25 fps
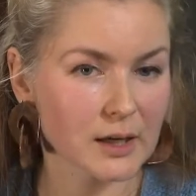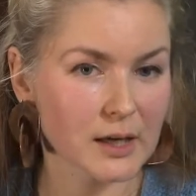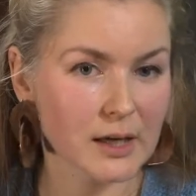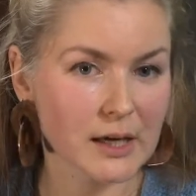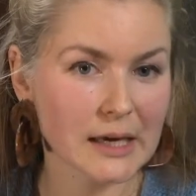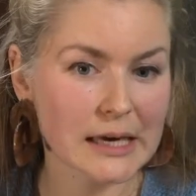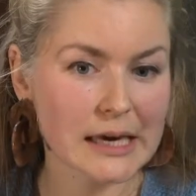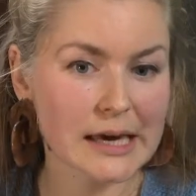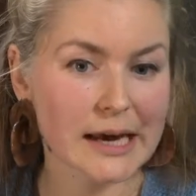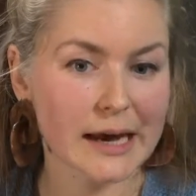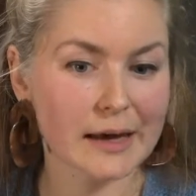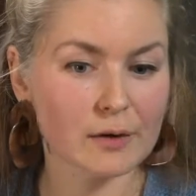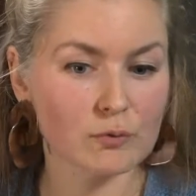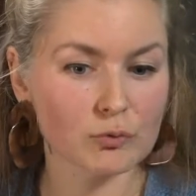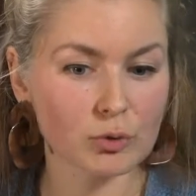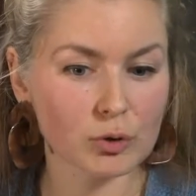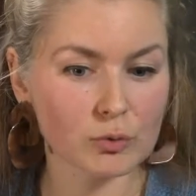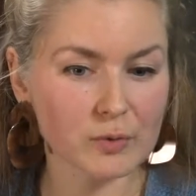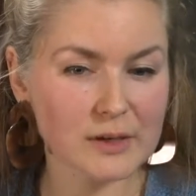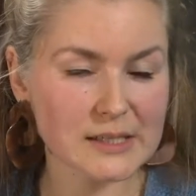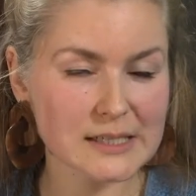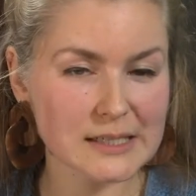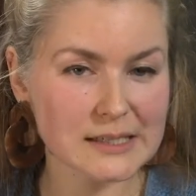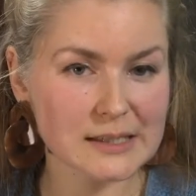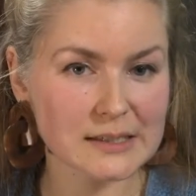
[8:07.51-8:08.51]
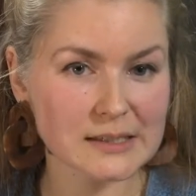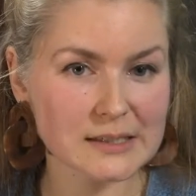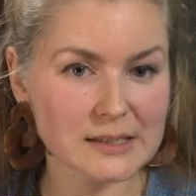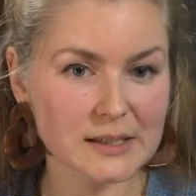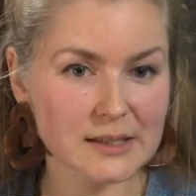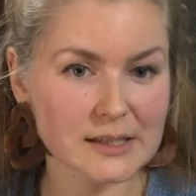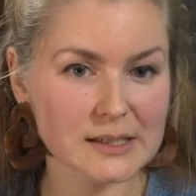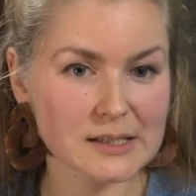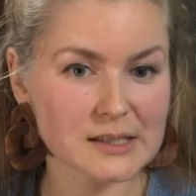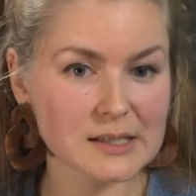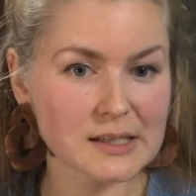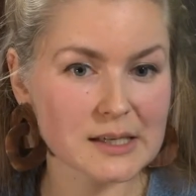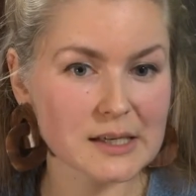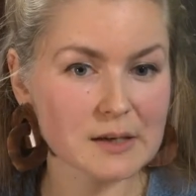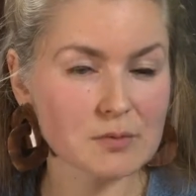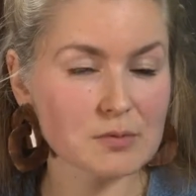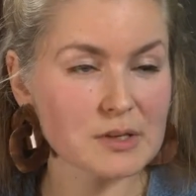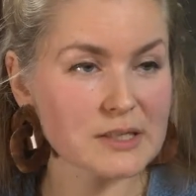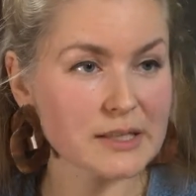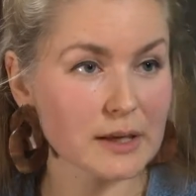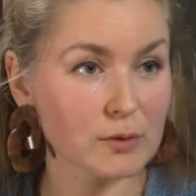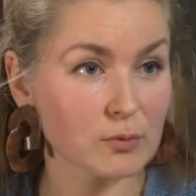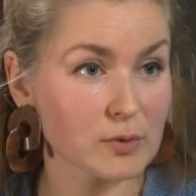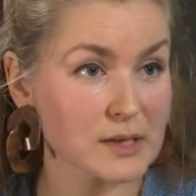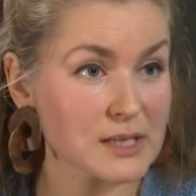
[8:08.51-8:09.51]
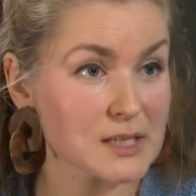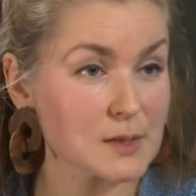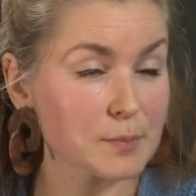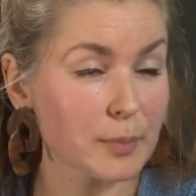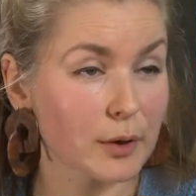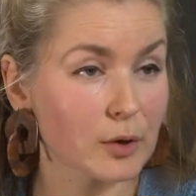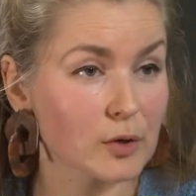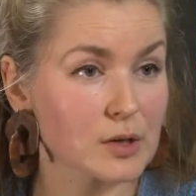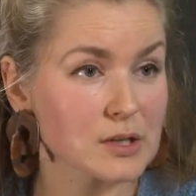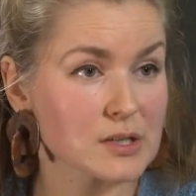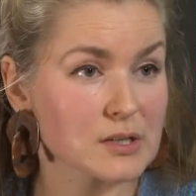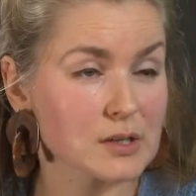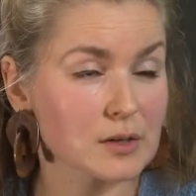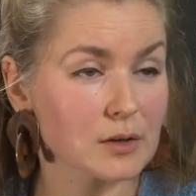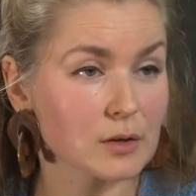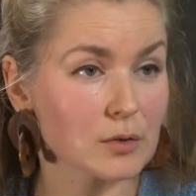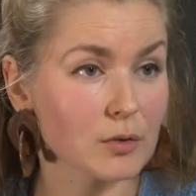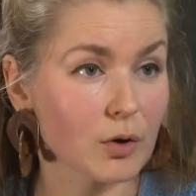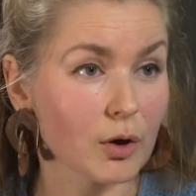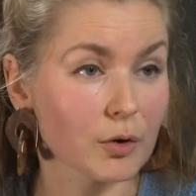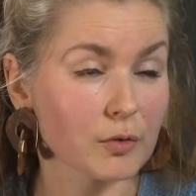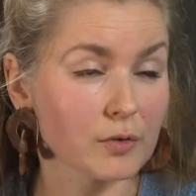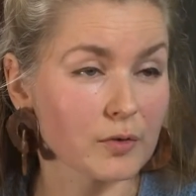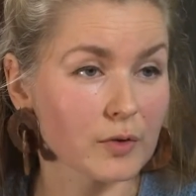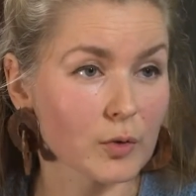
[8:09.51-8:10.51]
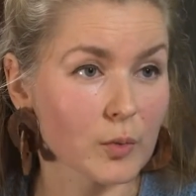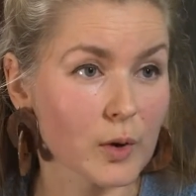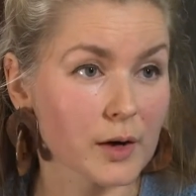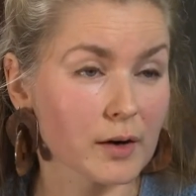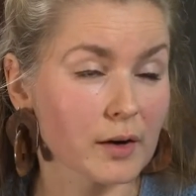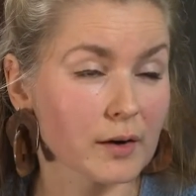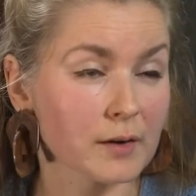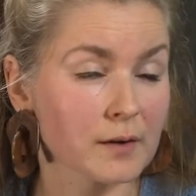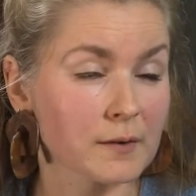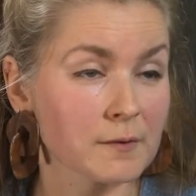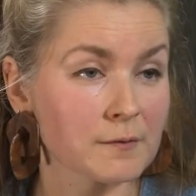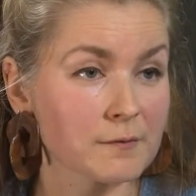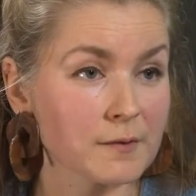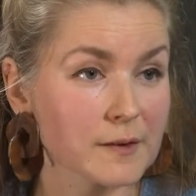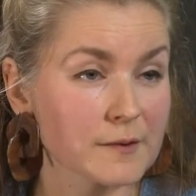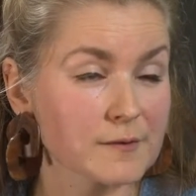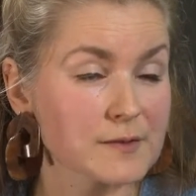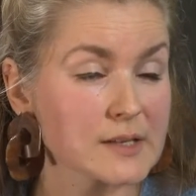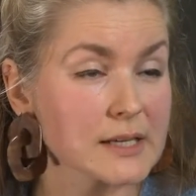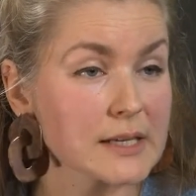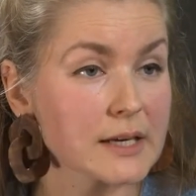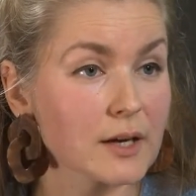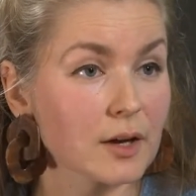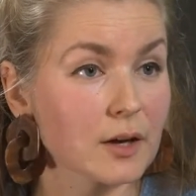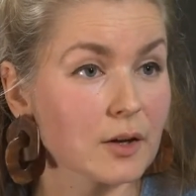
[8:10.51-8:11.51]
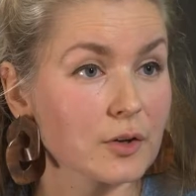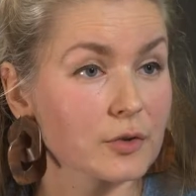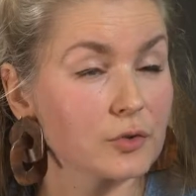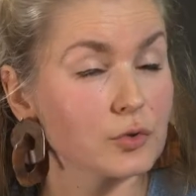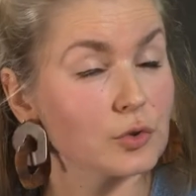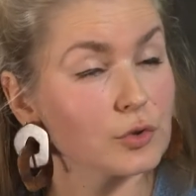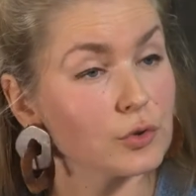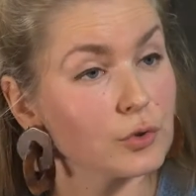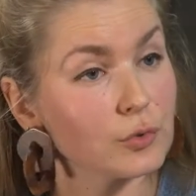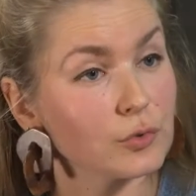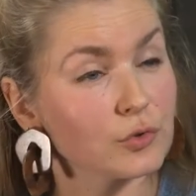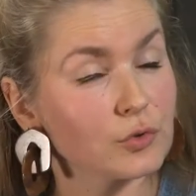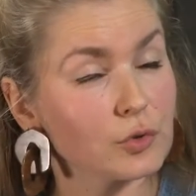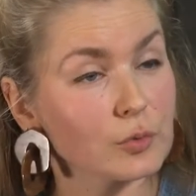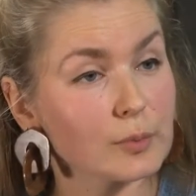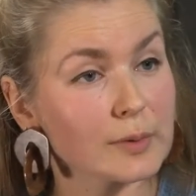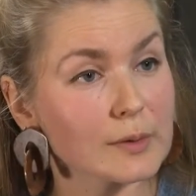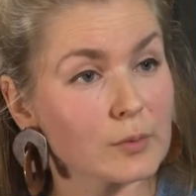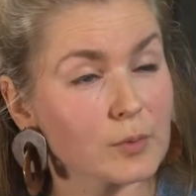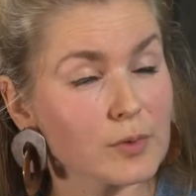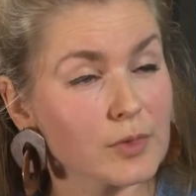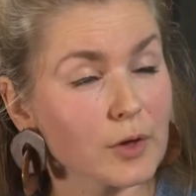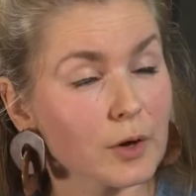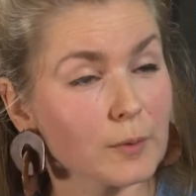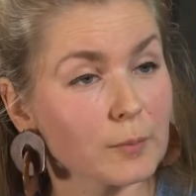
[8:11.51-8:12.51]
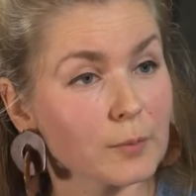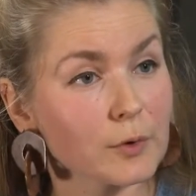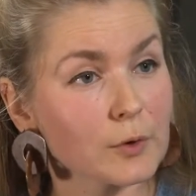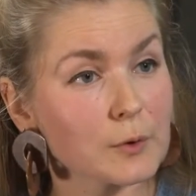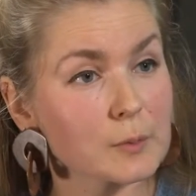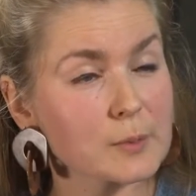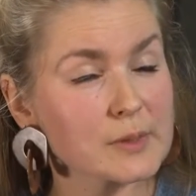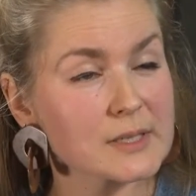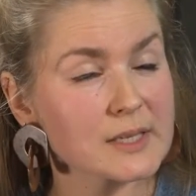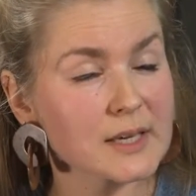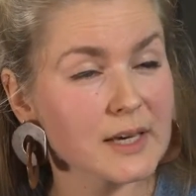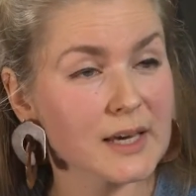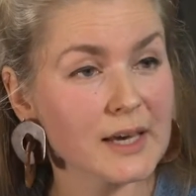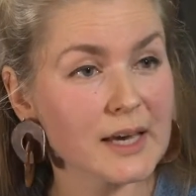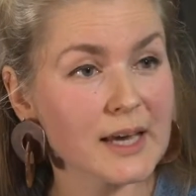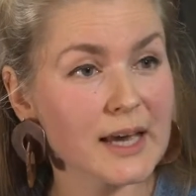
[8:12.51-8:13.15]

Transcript: Mm-hmm. And what we did in DRC was that we spoke to over 150 girls who used to be with armed groups,